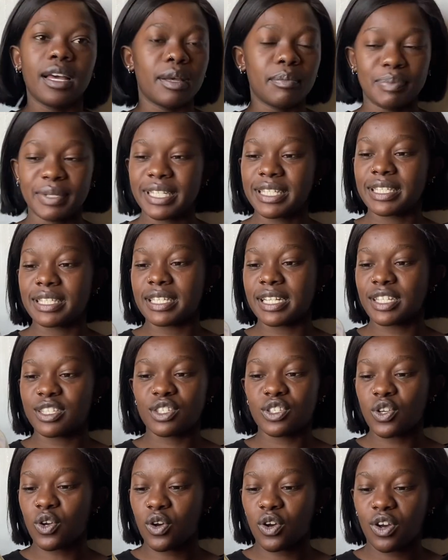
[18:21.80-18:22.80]
please
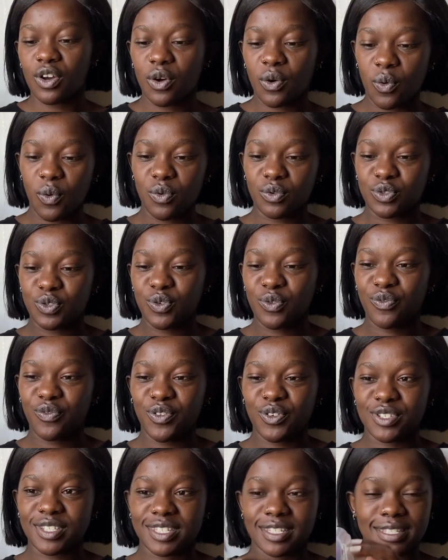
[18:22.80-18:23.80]
let's talk two
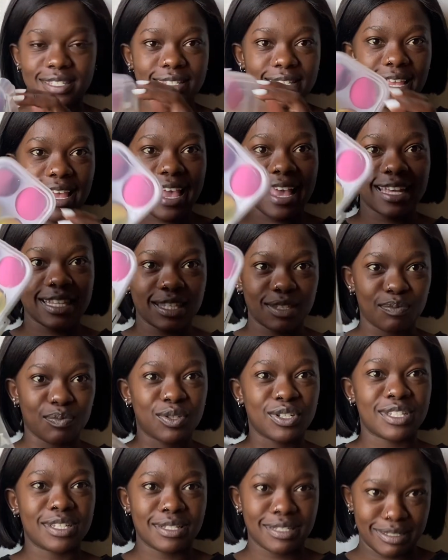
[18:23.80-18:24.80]
four six eight
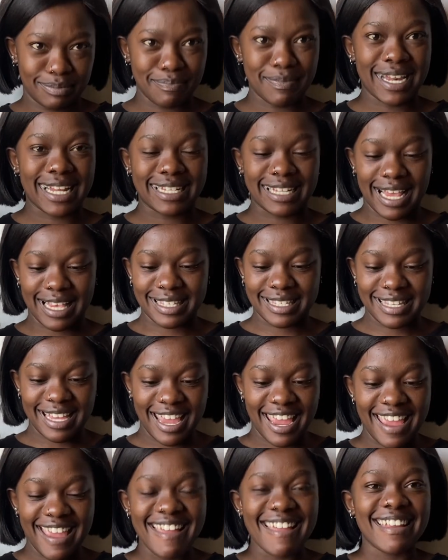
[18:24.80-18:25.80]
beauty blenders
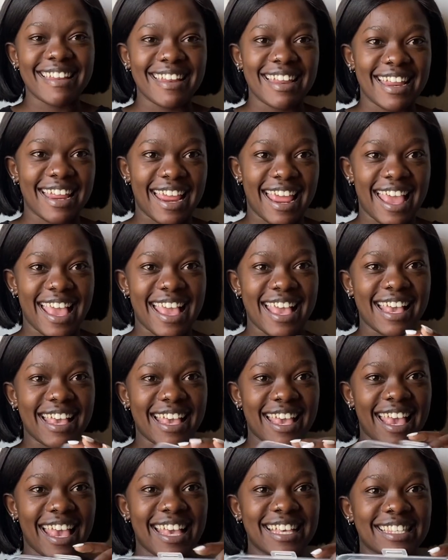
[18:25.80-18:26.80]

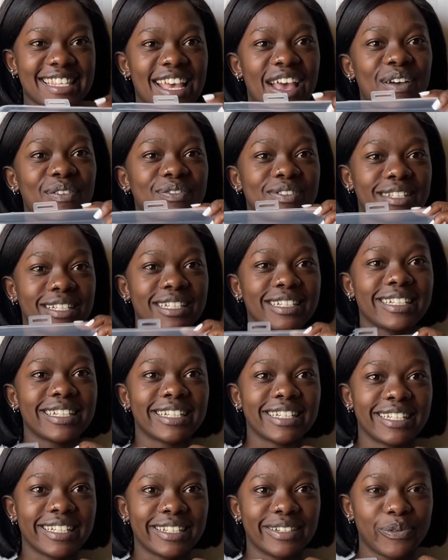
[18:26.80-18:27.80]

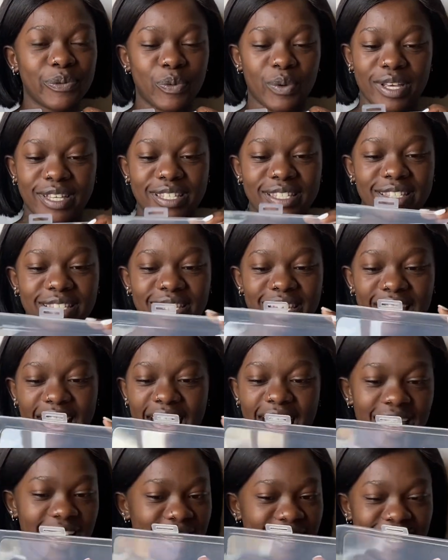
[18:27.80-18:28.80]
in was
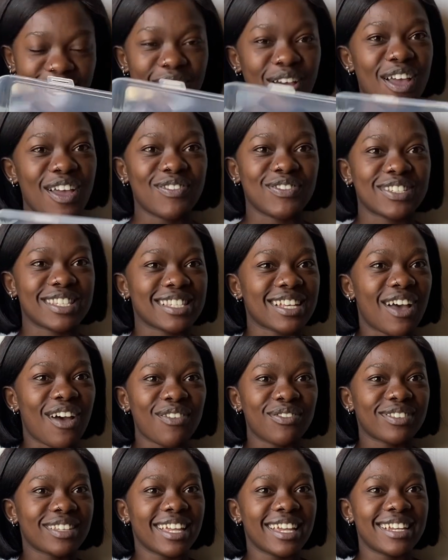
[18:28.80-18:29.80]
huh
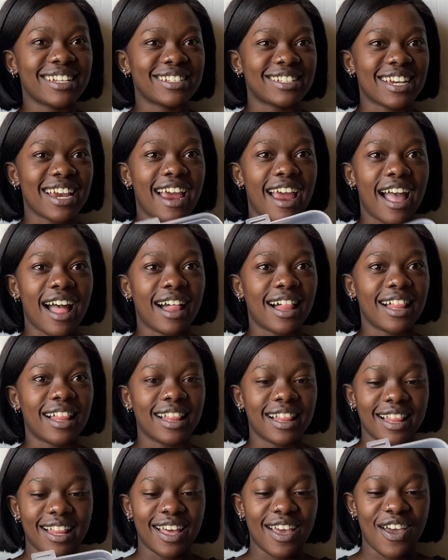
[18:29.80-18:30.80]
in
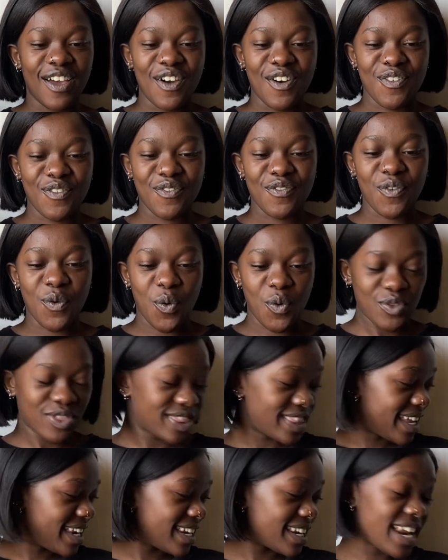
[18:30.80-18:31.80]
child for
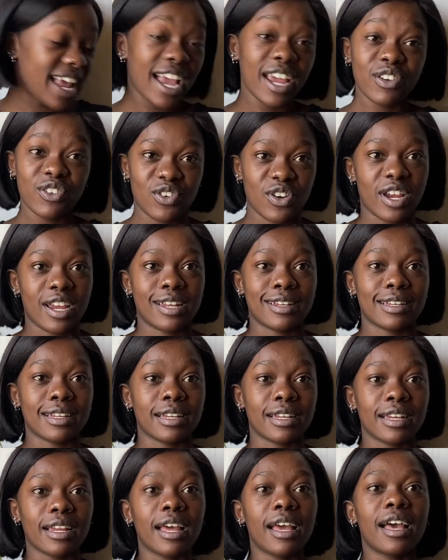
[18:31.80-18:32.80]
39 rand
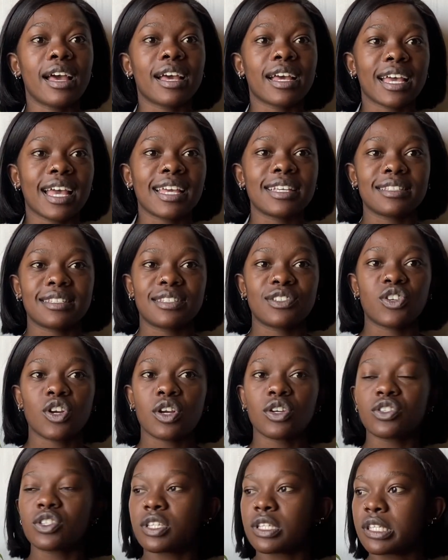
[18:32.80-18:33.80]
guys
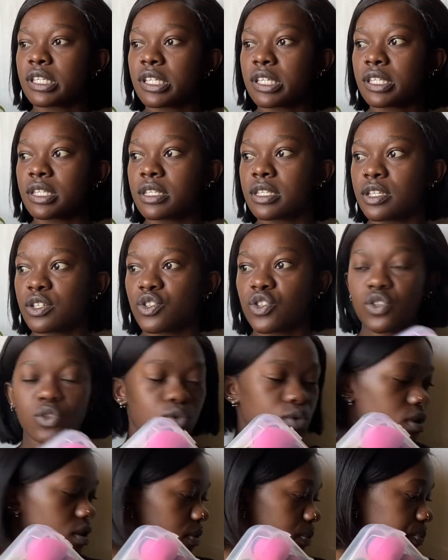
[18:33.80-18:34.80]
Dragon City is the
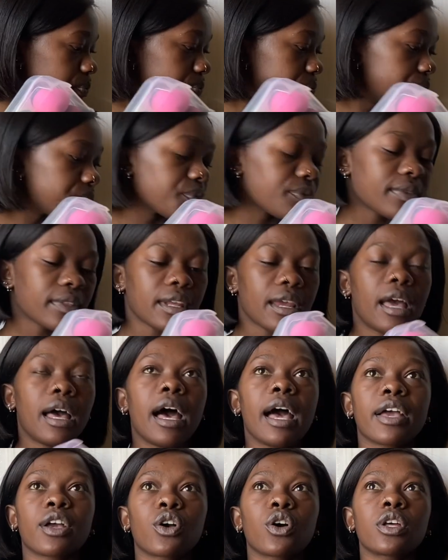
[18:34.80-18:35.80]
truth
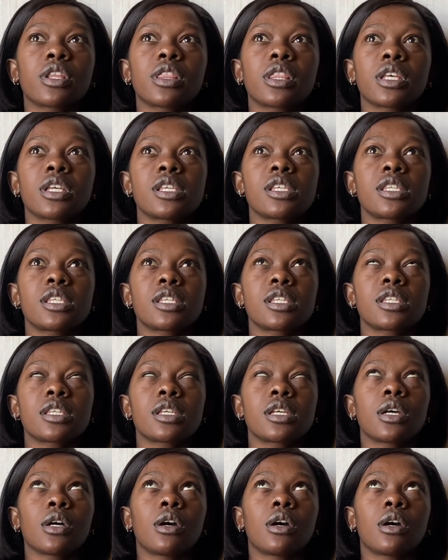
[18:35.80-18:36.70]
I got this